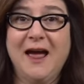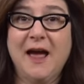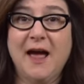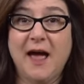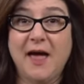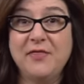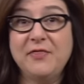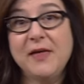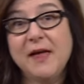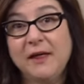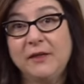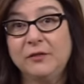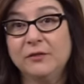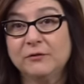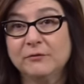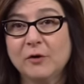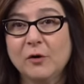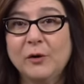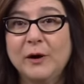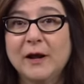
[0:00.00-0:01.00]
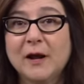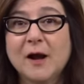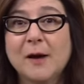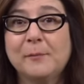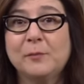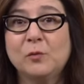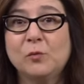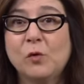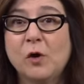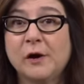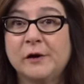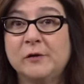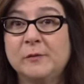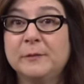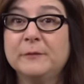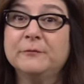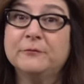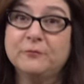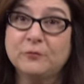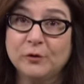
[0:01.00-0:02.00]
and then throw in a cup of water
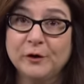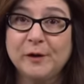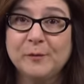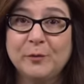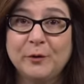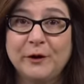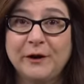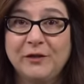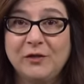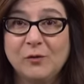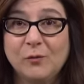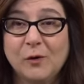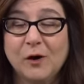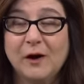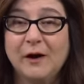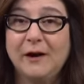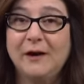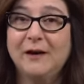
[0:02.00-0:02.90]
before you put in the wine.